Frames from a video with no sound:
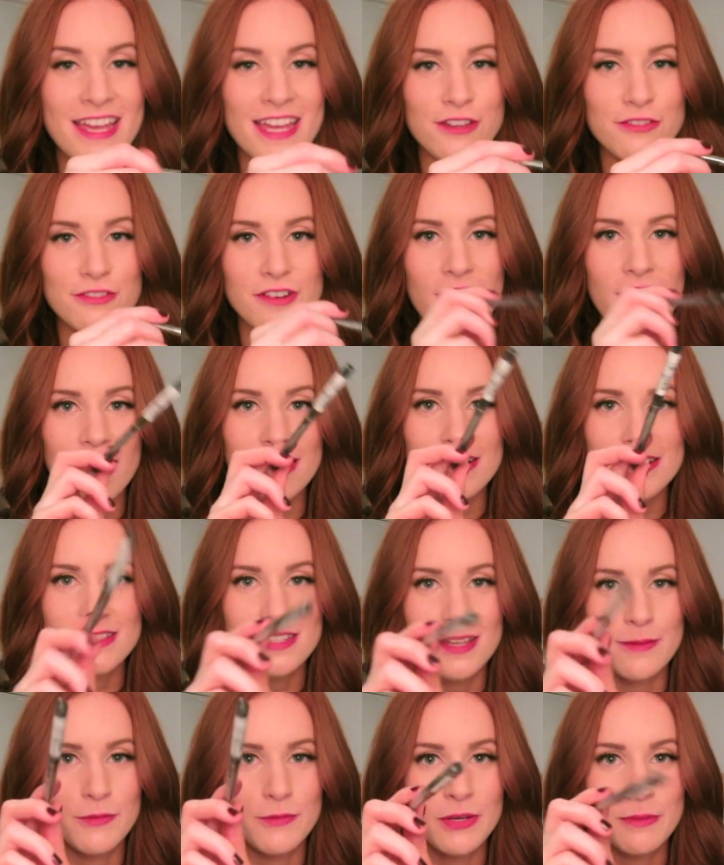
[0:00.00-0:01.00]
If not,
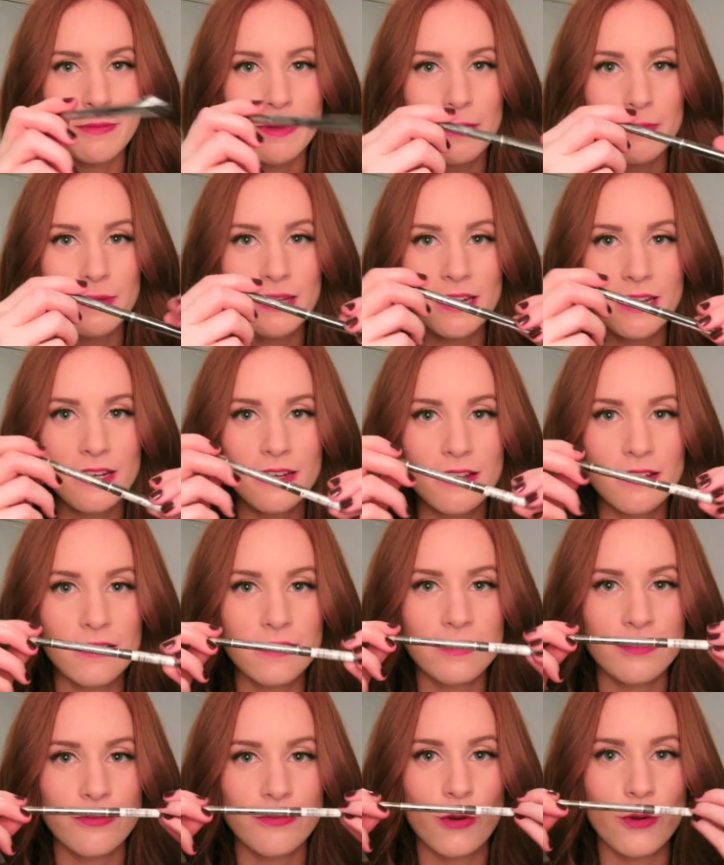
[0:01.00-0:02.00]
someone may be getting
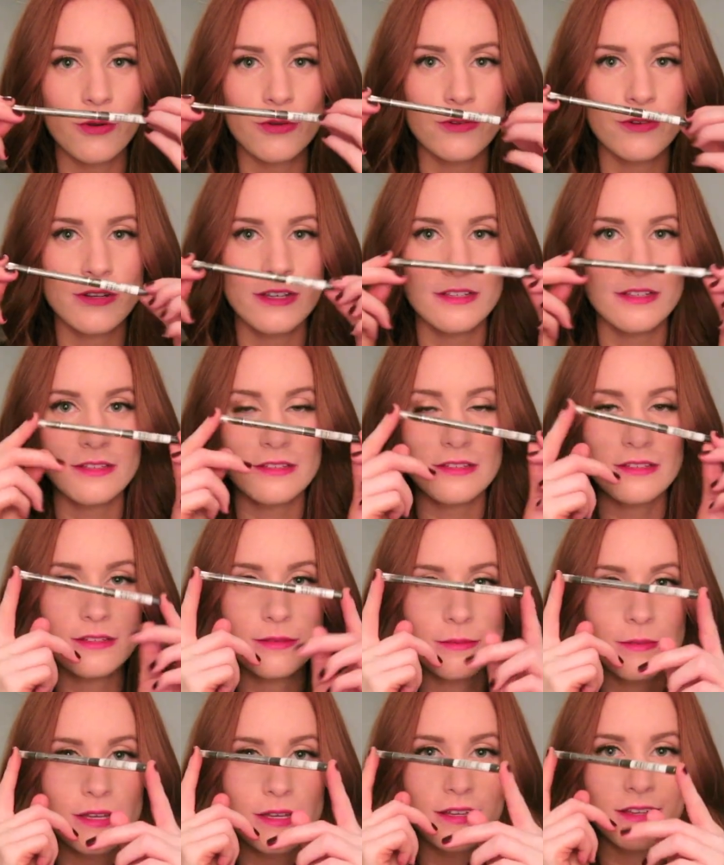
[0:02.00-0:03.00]
this for
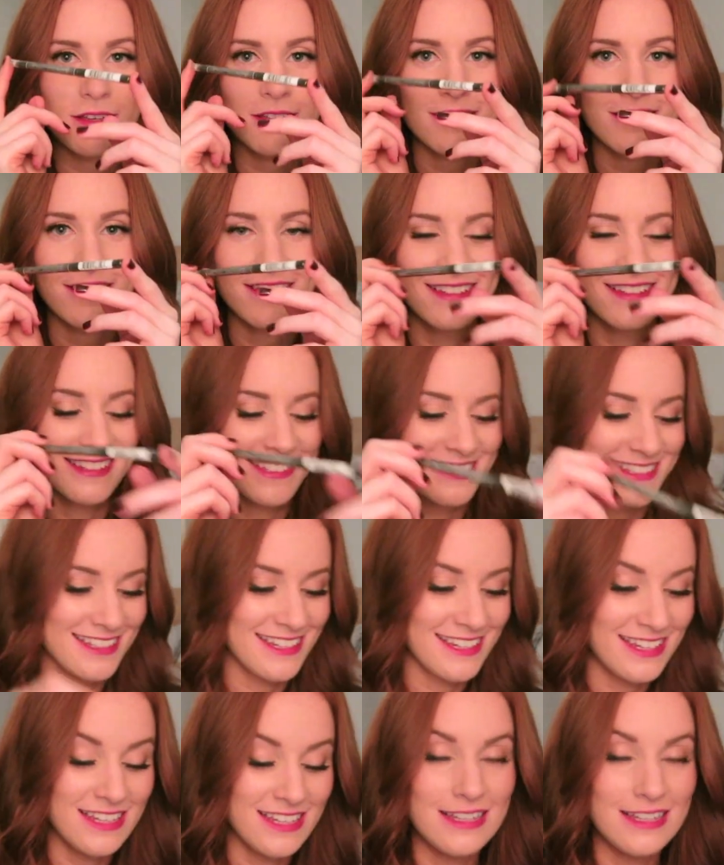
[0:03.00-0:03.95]
Christmas.